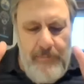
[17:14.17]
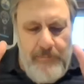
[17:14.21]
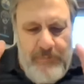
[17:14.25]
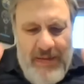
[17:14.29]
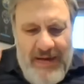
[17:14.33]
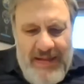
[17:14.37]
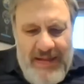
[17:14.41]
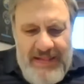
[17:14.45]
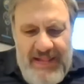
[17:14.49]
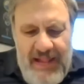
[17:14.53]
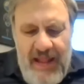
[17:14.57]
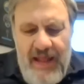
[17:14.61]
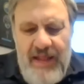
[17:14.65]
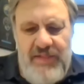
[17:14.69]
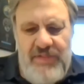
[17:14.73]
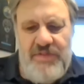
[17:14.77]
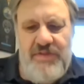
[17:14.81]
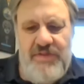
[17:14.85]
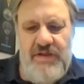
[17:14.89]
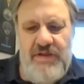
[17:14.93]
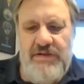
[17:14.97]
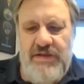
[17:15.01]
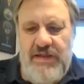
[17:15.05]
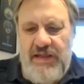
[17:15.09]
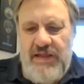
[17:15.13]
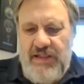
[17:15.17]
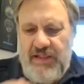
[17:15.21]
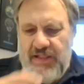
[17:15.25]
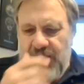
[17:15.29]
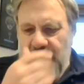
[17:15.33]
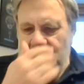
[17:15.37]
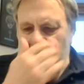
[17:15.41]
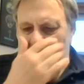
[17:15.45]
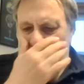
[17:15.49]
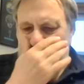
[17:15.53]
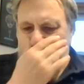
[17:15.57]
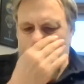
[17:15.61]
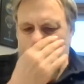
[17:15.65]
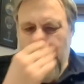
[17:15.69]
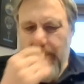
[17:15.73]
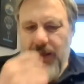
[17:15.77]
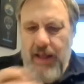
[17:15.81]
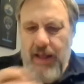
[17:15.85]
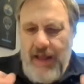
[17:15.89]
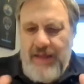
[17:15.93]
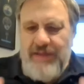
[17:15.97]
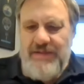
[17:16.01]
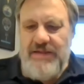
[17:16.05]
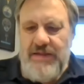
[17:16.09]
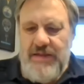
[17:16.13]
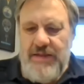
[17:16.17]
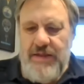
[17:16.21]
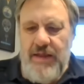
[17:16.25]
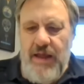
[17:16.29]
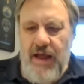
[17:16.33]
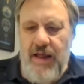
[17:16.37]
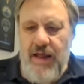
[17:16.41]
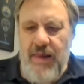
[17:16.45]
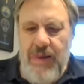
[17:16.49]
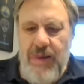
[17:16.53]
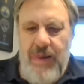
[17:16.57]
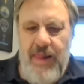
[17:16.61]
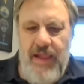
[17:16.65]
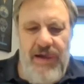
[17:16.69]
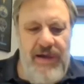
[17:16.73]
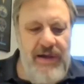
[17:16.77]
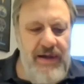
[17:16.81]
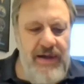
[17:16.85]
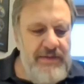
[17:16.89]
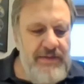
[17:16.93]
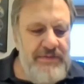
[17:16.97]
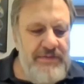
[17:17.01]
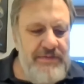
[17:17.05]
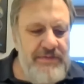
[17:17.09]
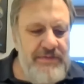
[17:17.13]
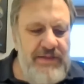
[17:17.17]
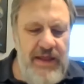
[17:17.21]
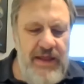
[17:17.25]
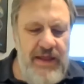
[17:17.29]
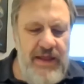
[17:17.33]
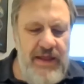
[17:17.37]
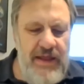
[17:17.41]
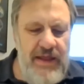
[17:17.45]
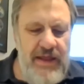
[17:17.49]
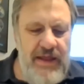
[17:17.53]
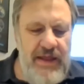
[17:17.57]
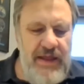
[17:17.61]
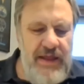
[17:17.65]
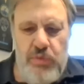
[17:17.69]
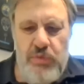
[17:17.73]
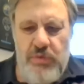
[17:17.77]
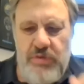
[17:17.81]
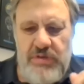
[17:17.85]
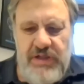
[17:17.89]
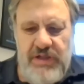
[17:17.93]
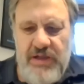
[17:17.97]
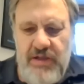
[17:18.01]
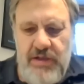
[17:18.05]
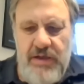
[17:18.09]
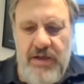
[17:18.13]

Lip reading: present this idea, they do